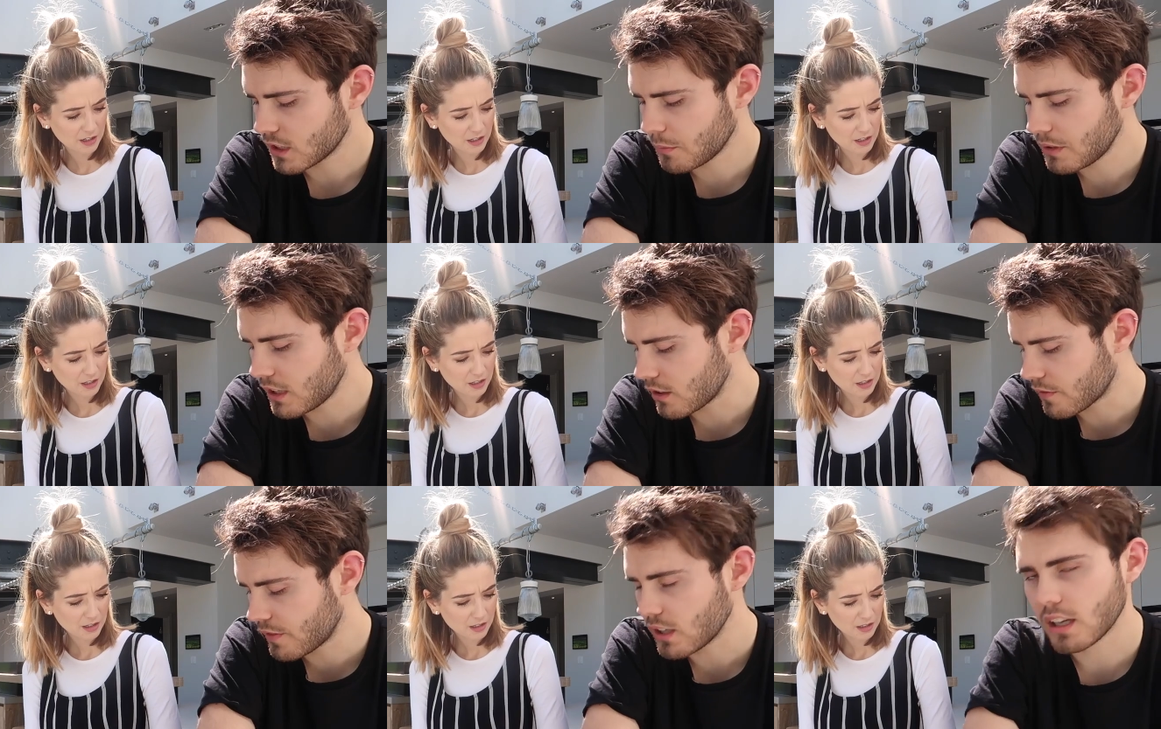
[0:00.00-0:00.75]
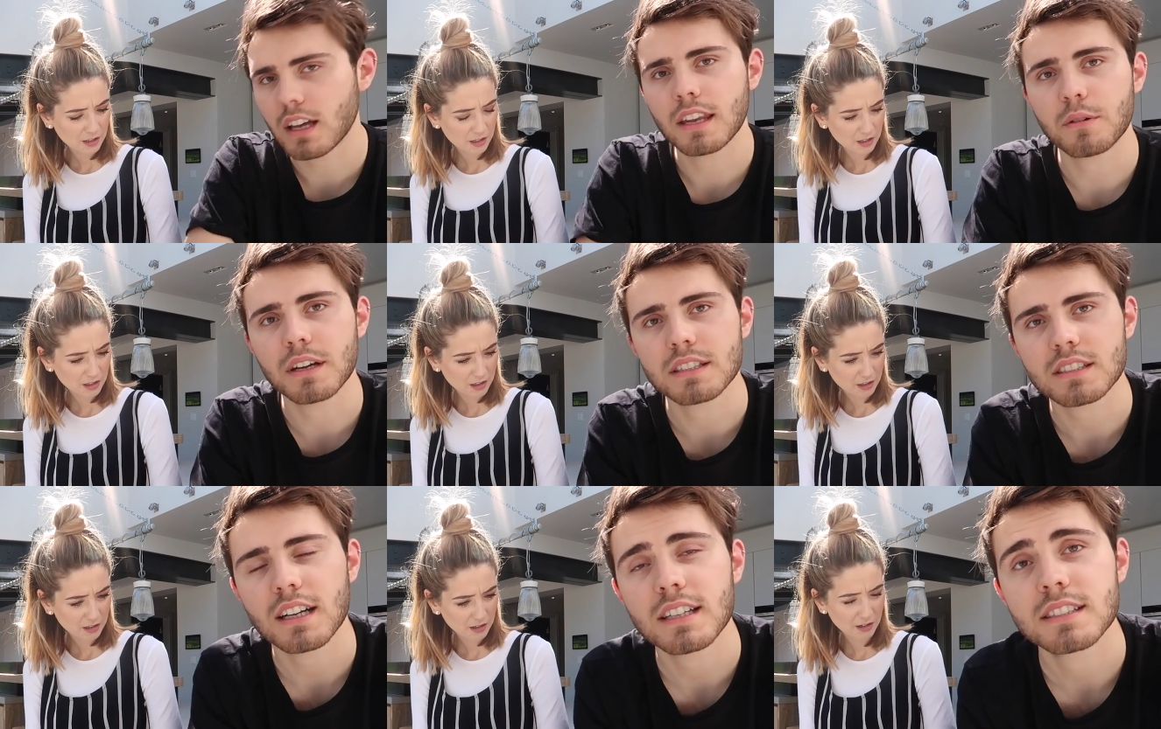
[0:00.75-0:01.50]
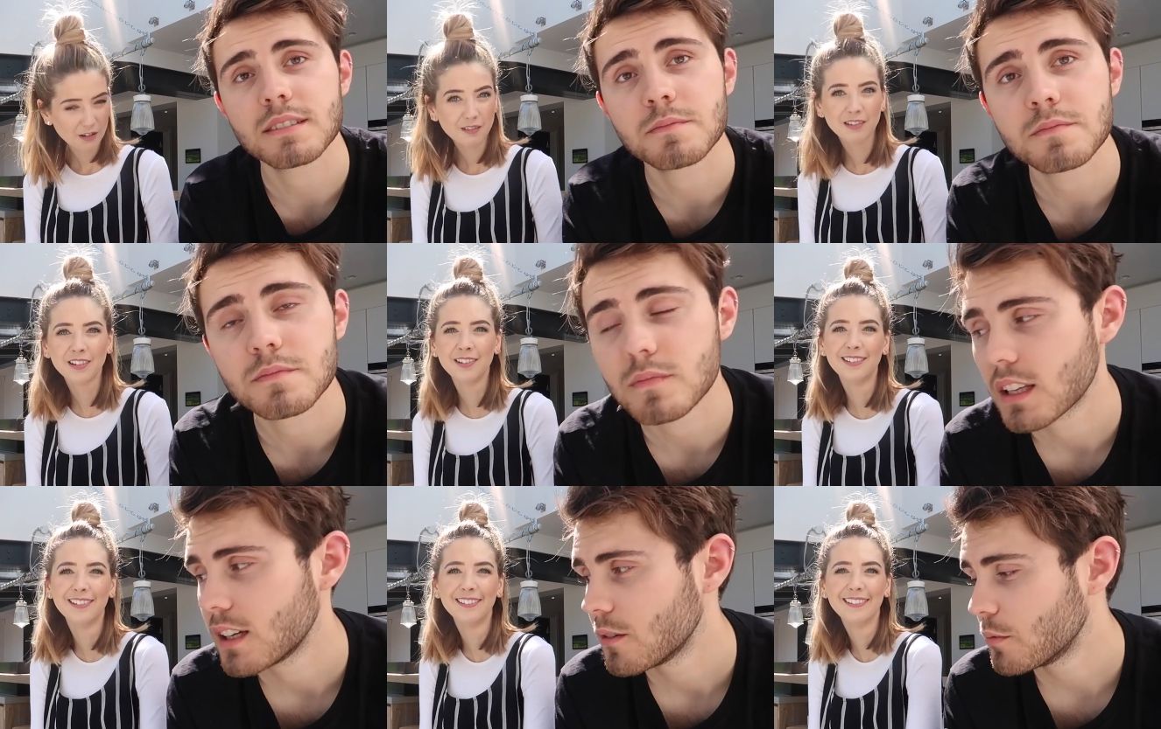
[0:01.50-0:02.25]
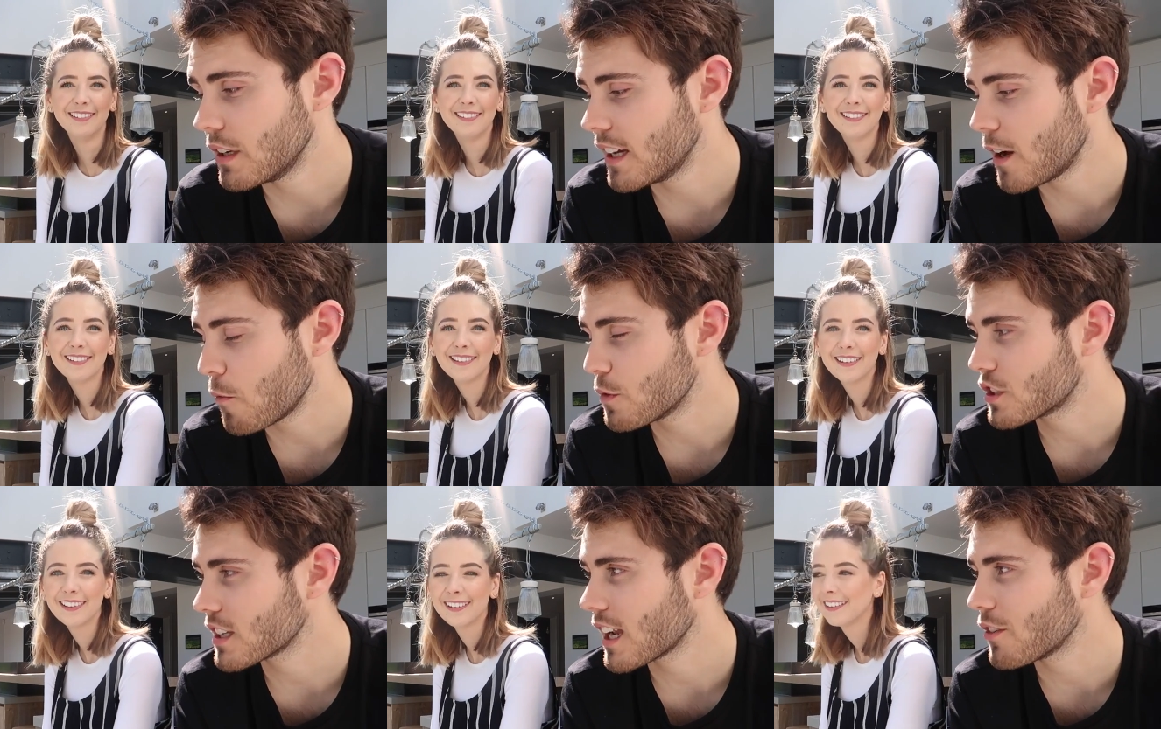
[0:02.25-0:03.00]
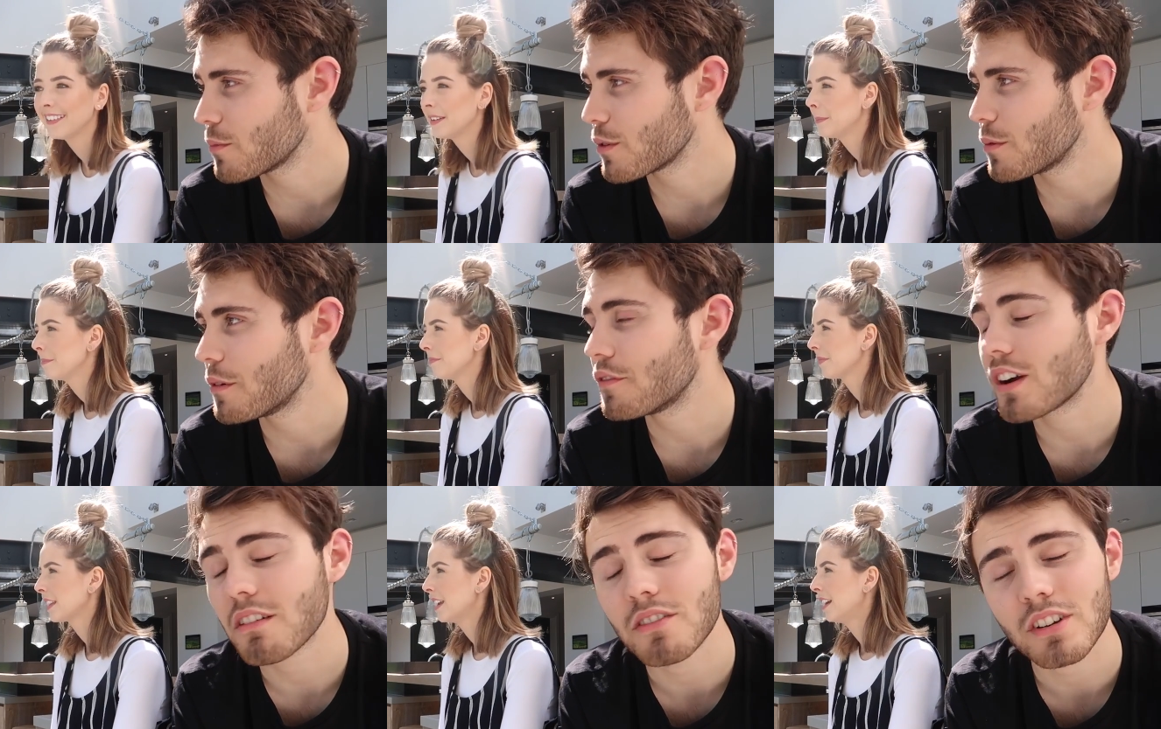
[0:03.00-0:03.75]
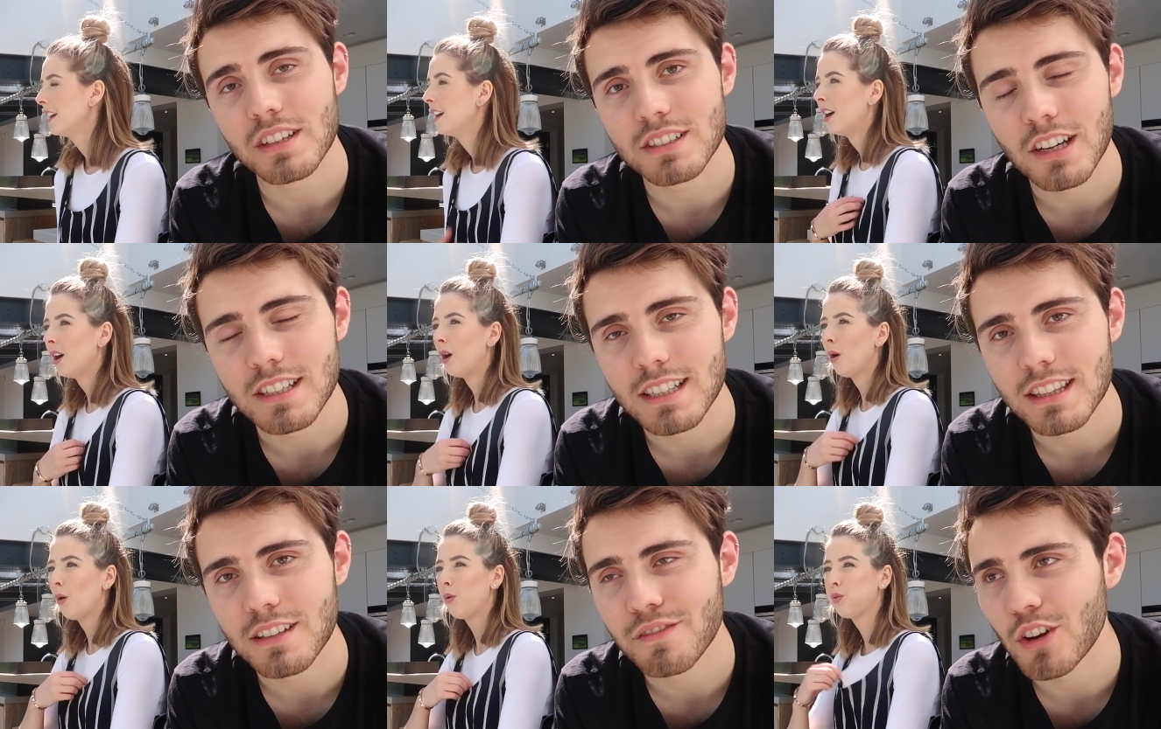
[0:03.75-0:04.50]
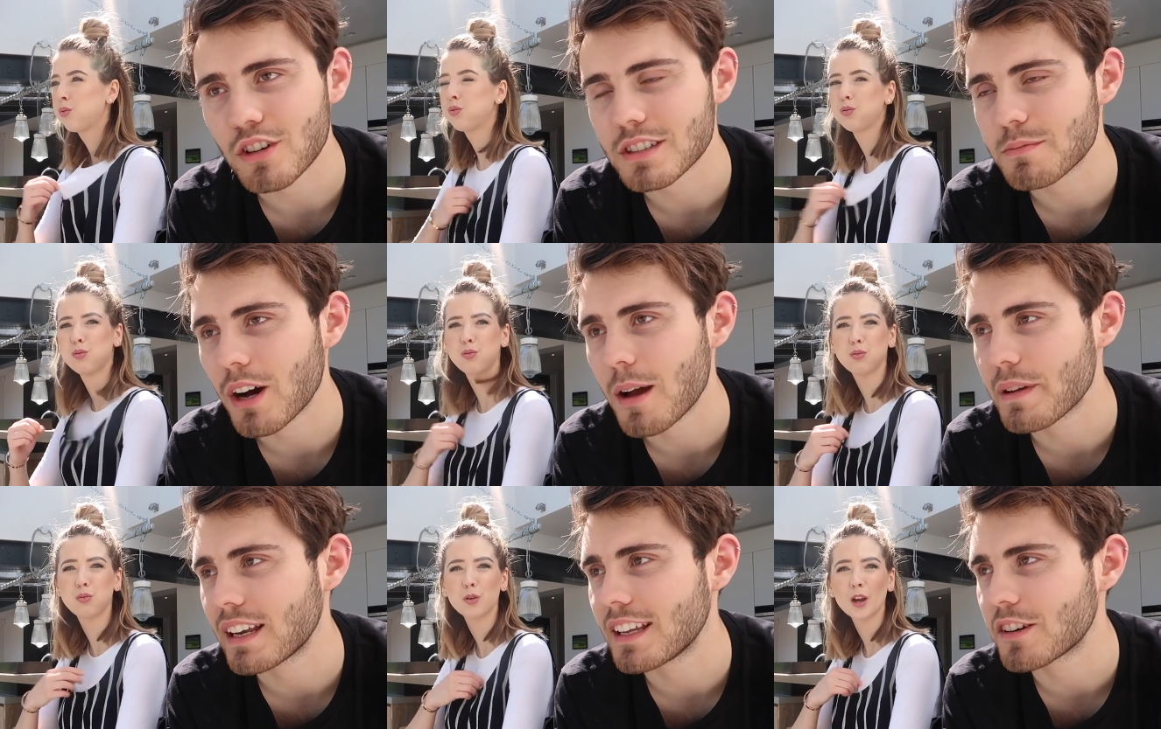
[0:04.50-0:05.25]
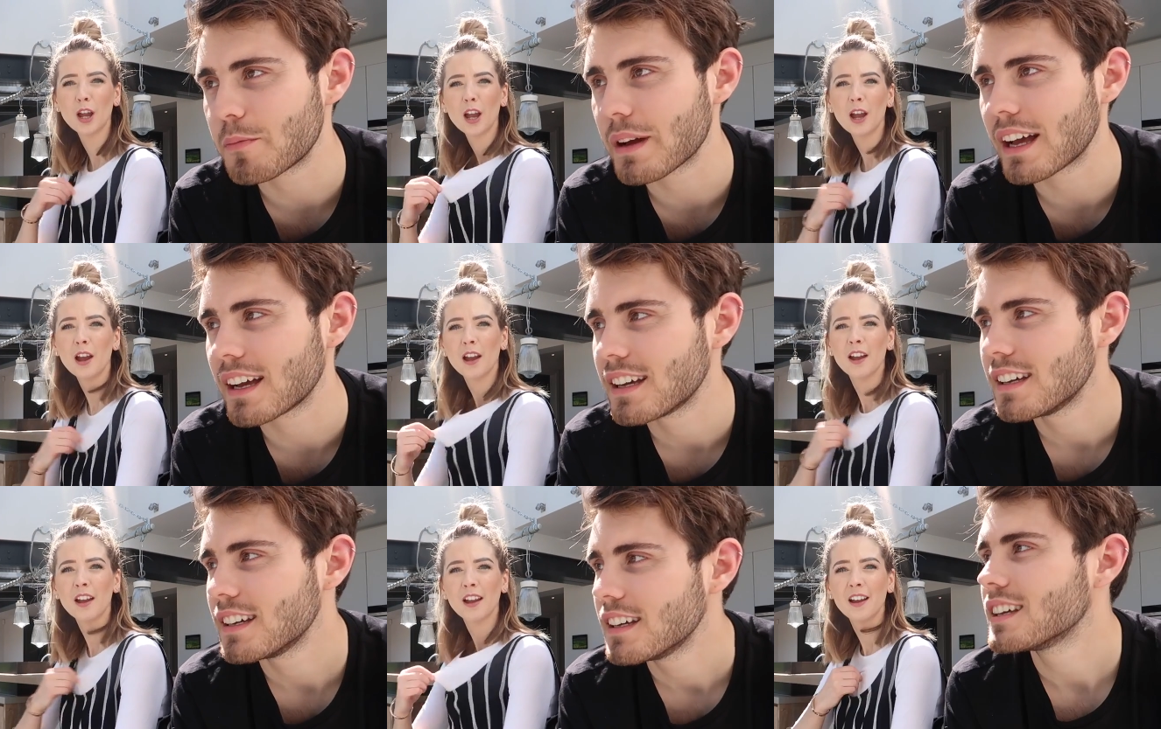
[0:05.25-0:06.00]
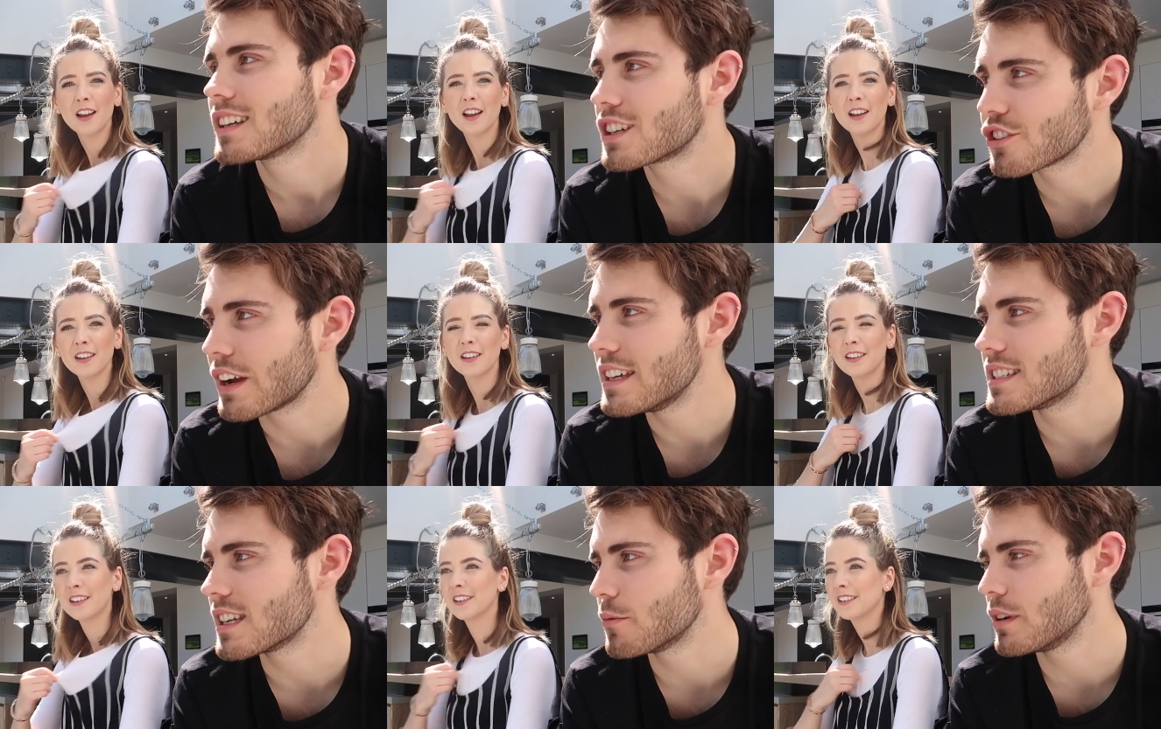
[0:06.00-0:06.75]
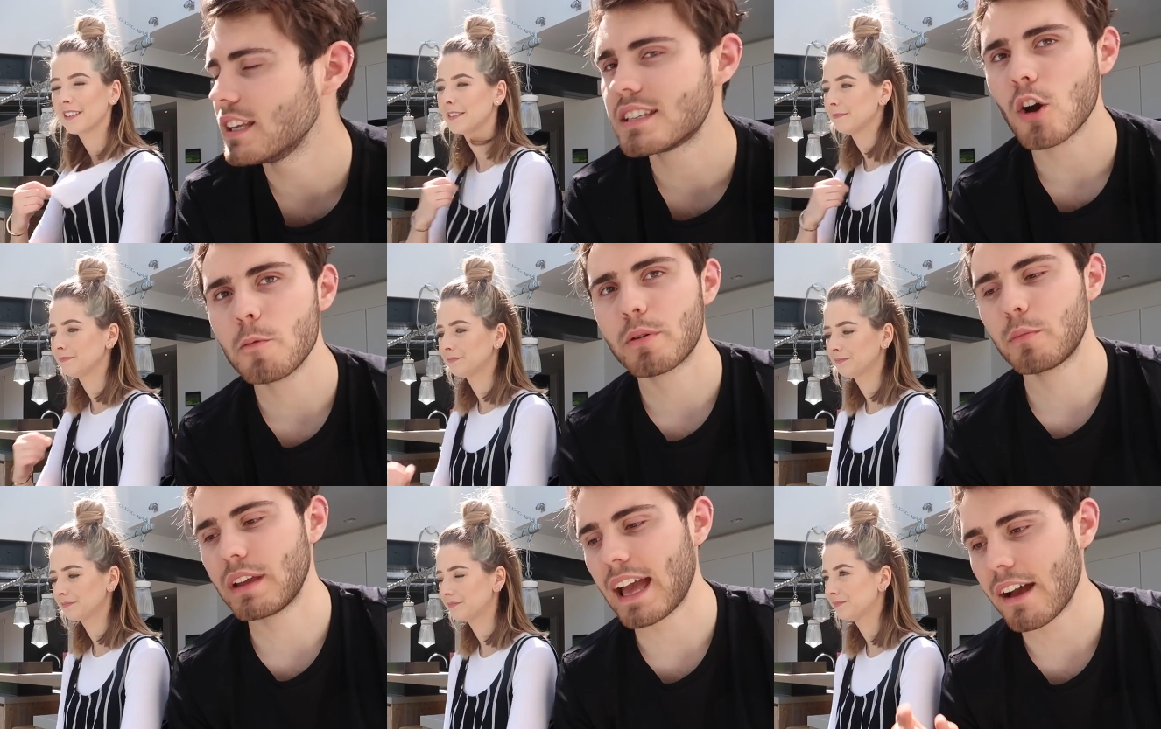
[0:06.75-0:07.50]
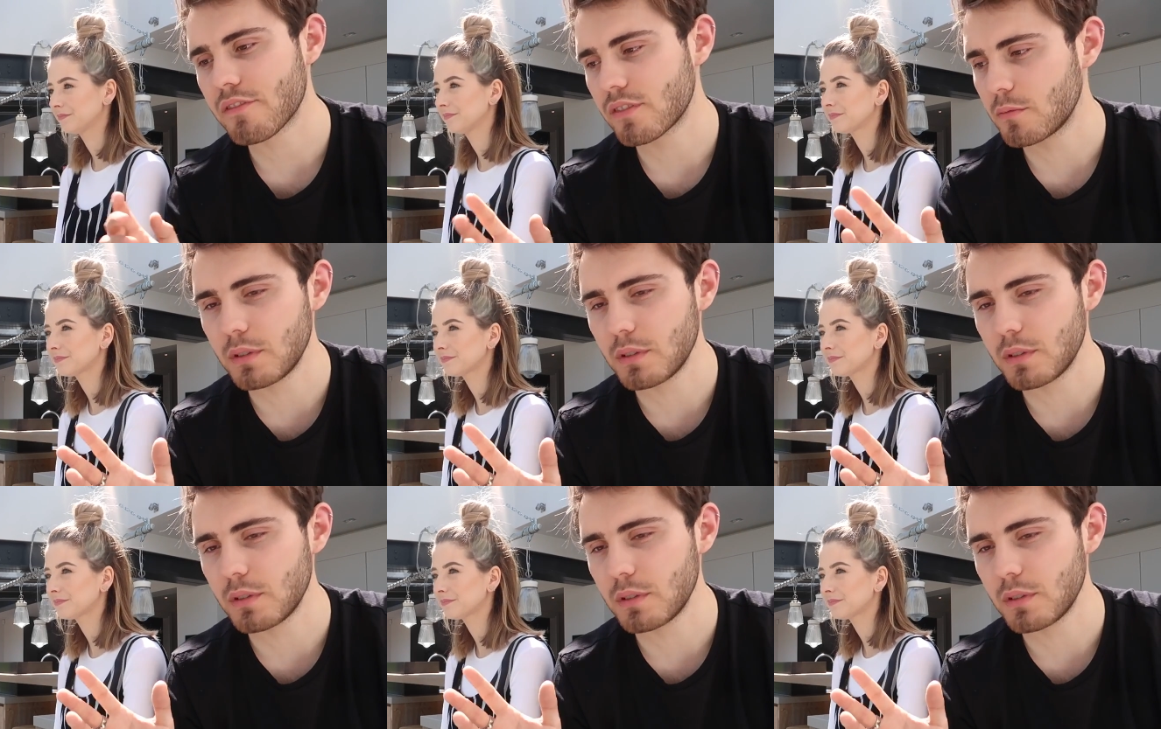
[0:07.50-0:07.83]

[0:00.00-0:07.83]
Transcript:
Speaker 1: I'm in that fit. Anyways, guys, we uh, we should have. Our, we're very very excited. The vlogs might be a little bit crazy. We need to open. We have.